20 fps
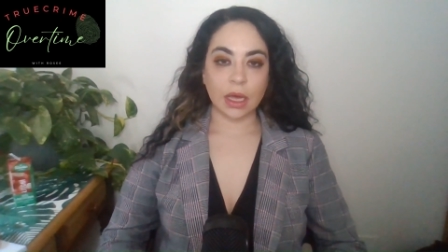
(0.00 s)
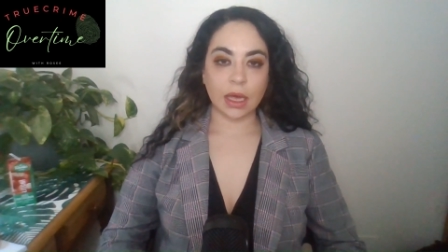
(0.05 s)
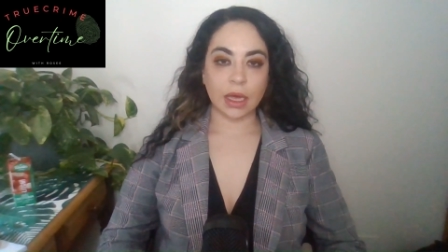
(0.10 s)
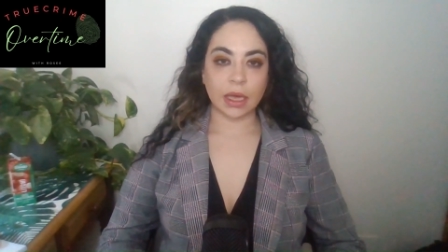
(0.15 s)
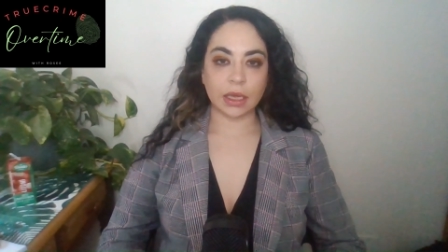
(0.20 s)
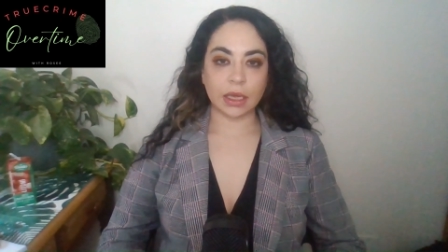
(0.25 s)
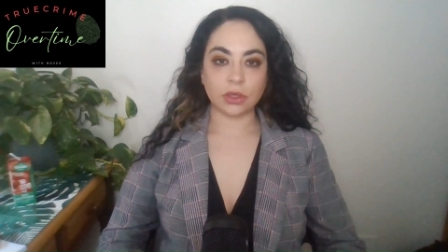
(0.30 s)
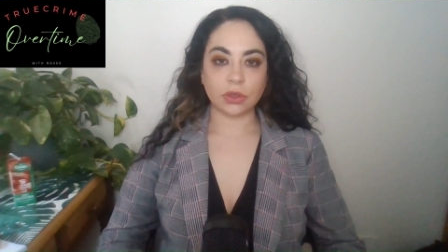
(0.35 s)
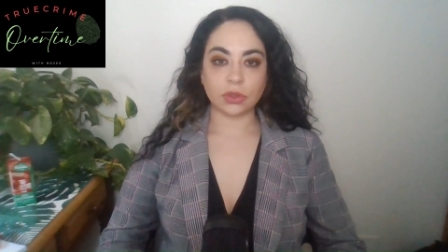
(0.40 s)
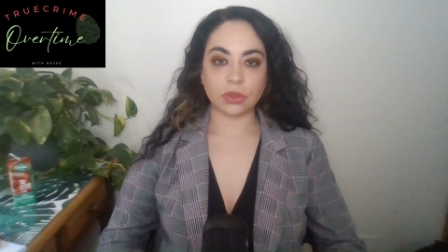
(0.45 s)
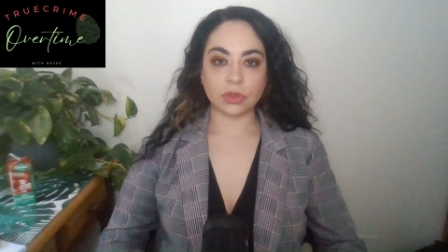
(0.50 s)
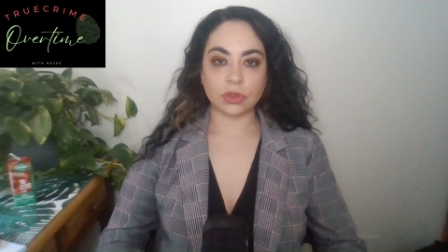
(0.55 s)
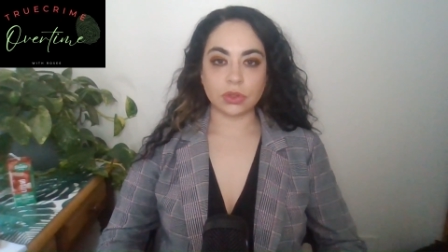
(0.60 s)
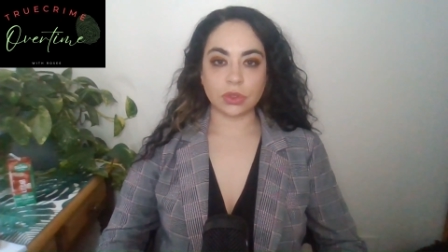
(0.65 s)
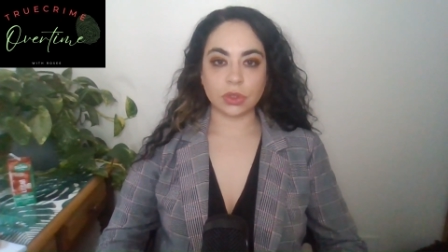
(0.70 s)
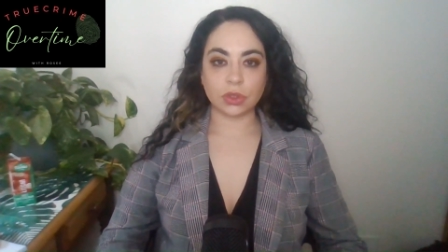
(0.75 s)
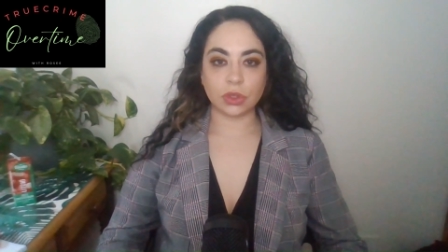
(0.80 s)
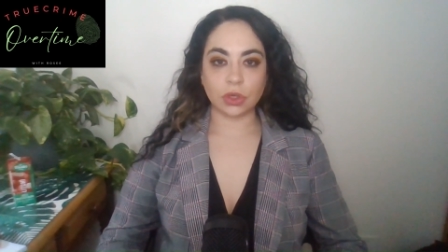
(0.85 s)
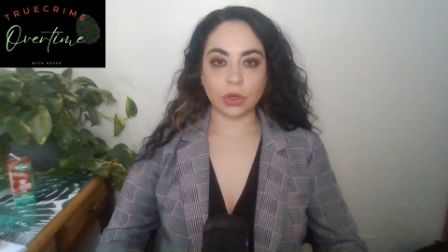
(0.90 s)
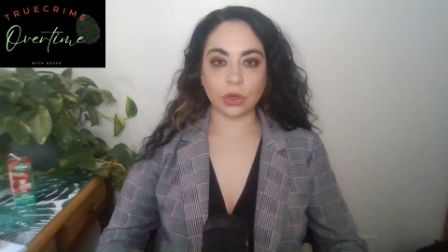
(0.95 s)
and
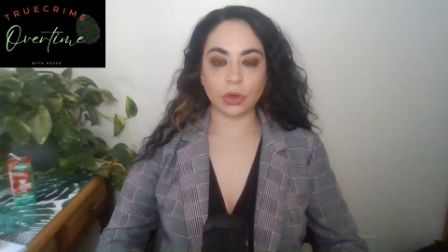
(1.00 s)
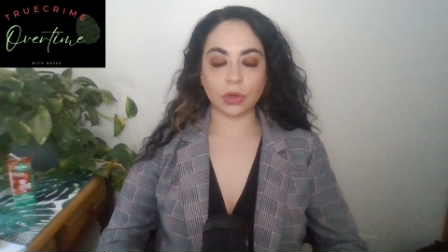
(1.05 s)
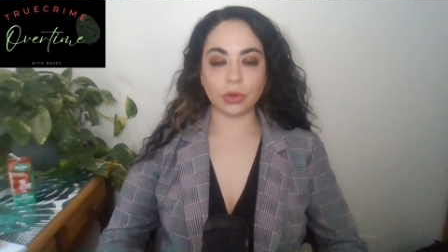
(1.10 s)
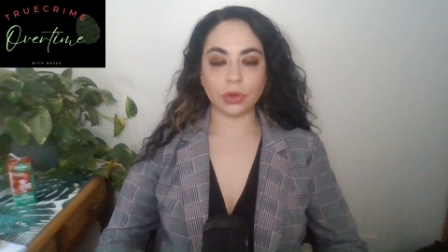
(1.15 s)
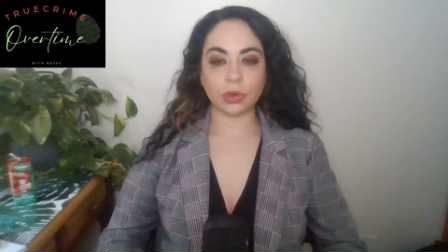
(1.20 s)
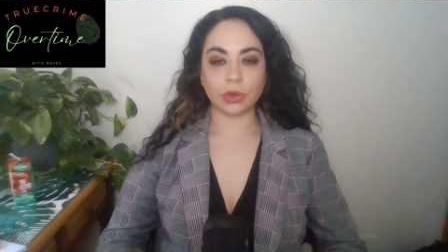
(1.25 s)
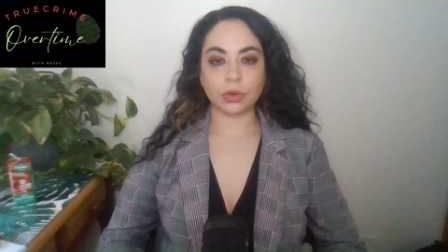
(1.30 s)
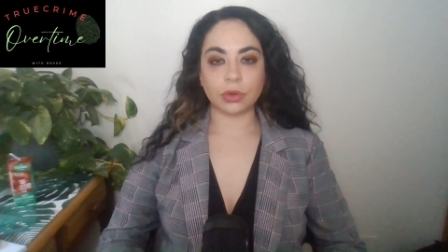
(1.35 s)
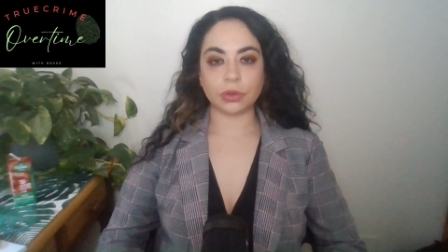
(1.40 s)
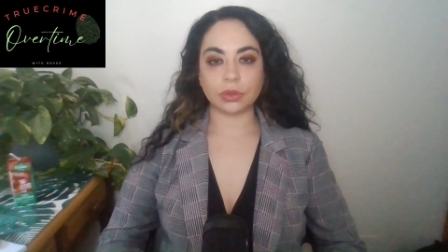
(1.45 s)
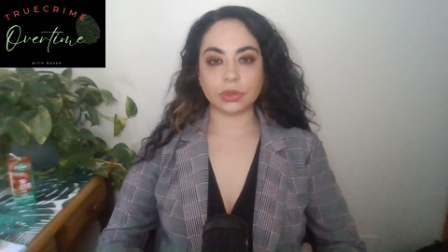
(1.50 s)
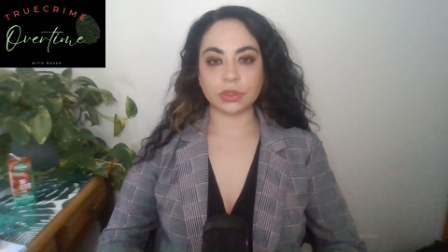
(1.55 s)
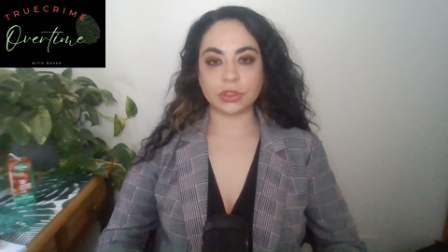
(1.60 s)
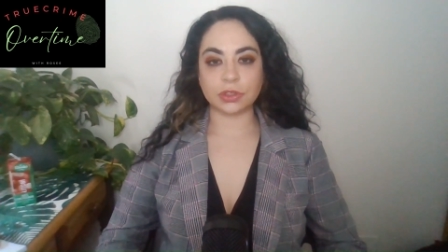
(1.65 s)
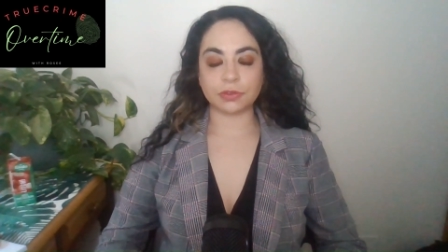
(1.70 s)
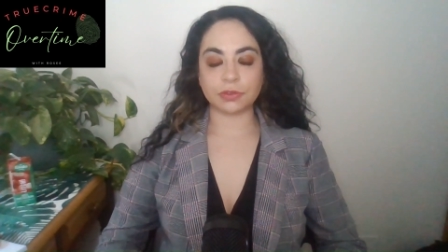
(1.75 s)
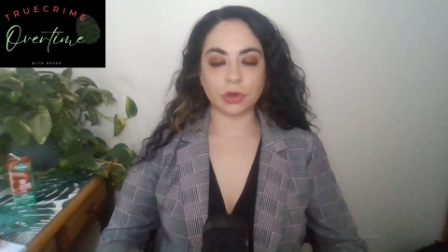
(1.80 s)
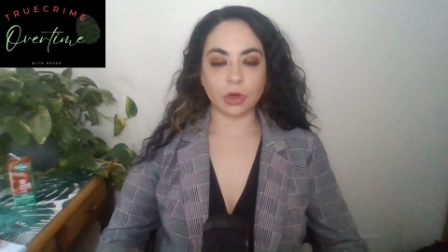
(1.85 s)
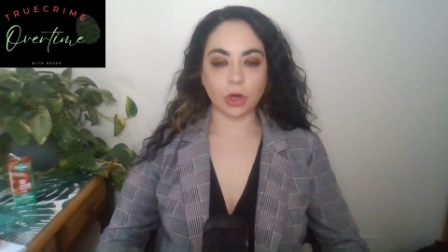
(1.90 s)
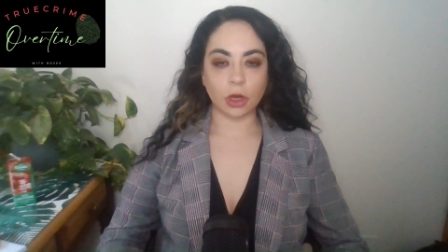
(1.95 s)
her
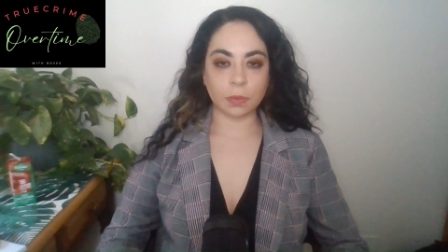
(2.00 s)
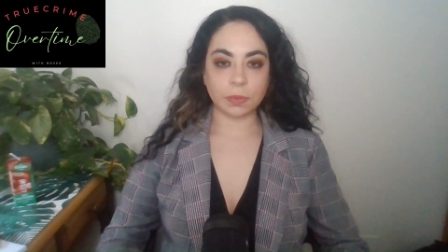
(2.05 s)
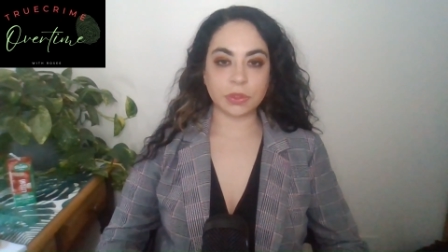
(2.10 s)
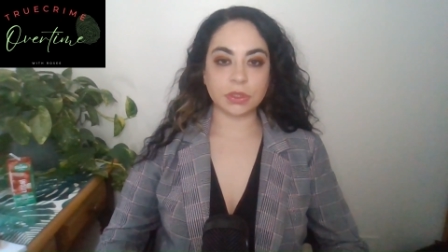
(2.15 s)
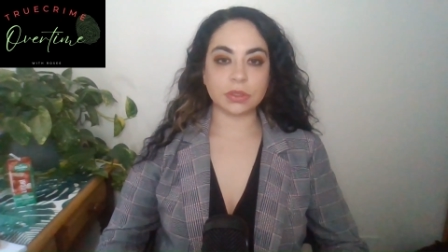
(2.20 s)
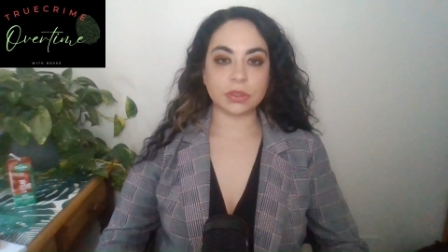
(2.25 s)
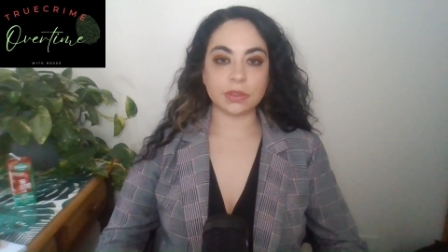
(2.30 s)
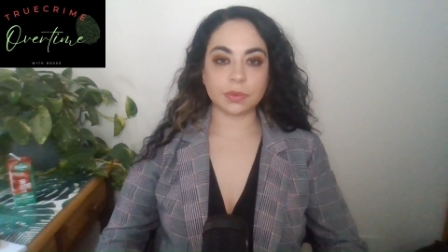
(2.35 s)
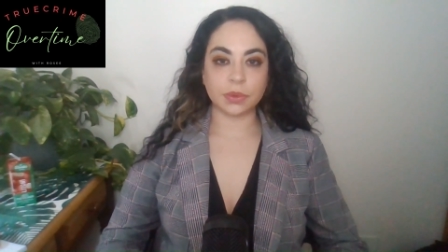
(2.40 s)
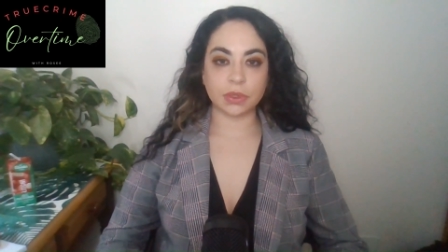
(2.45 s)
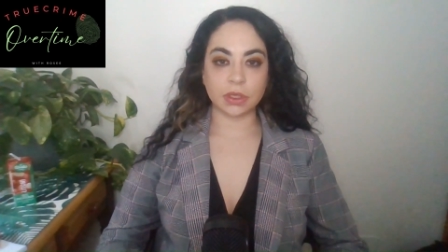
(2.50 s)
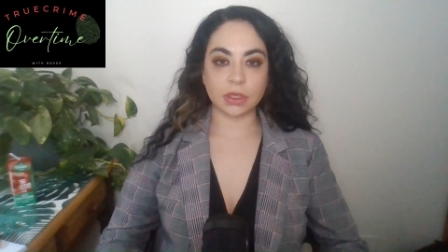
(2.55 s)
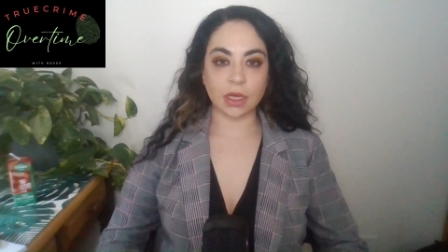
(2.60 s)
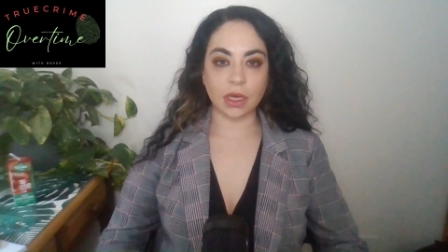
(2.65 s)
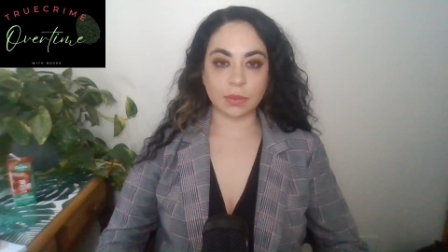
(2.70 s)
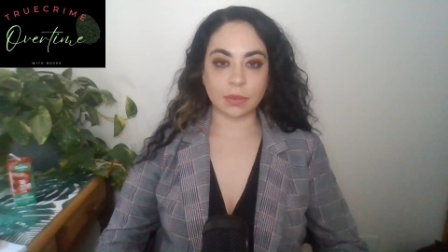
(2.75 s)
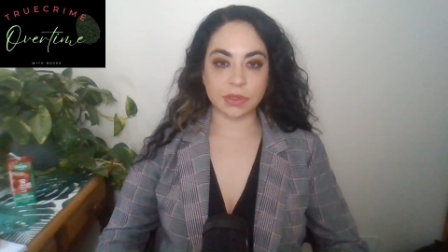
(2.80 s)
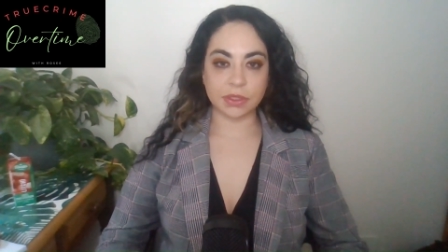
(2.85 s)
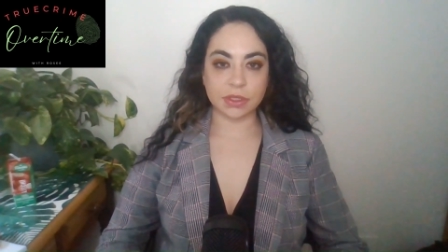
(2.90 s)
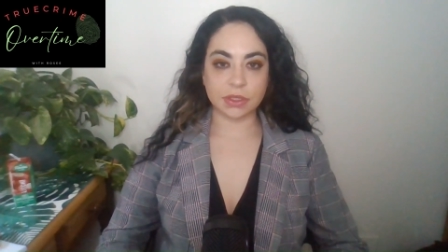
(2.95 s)
different options when it
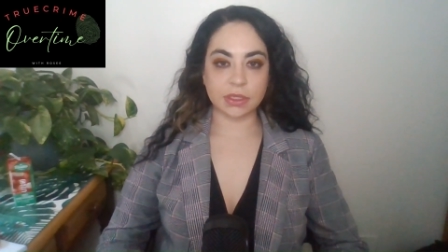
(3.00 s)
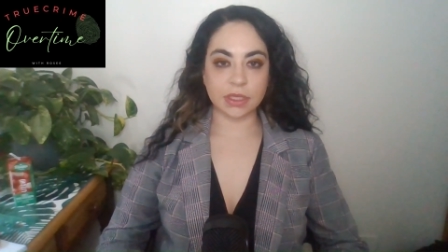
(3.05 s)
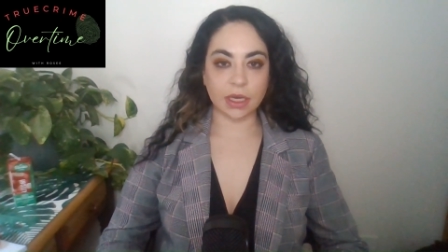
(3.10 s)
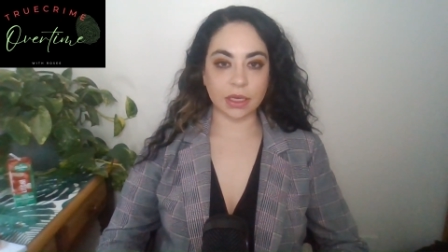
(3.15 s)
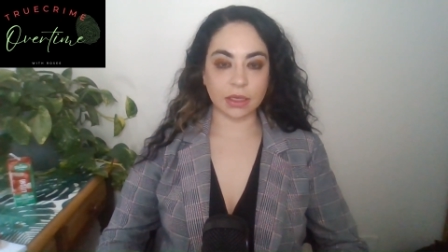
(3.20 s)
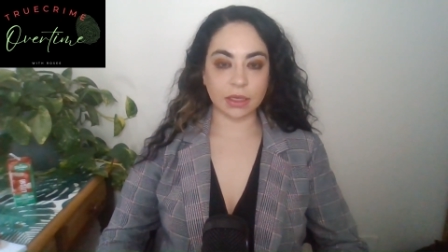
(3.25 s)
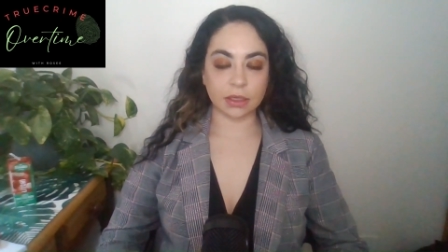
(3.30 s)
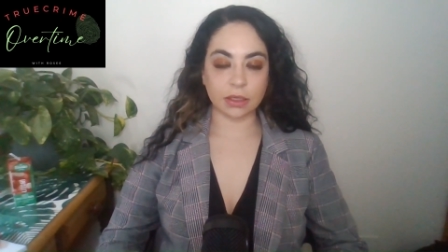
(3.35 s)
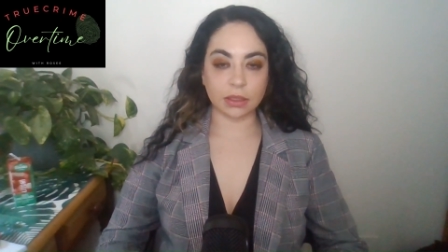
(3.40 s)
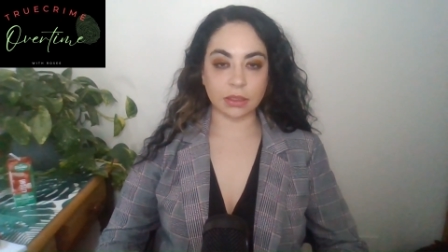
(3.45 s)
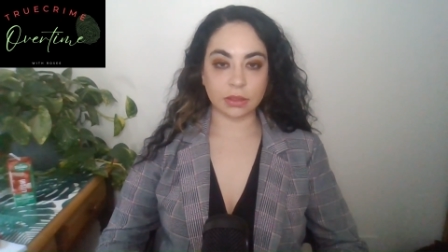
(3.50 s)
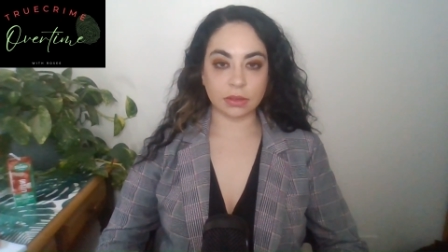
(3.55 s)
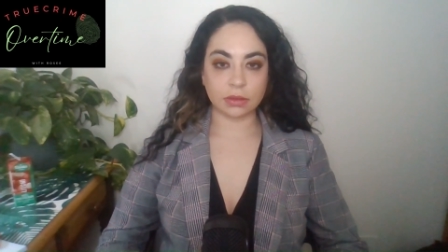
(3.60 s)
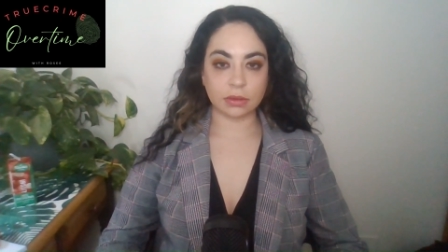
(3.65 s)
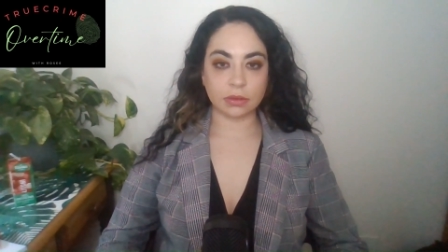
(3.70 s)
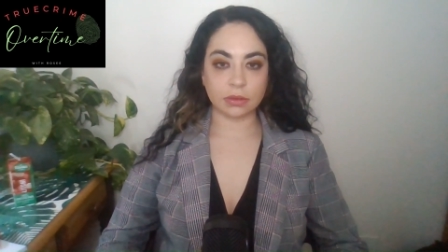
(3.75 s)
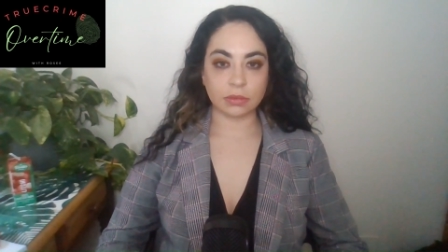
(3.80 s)
comes to tackling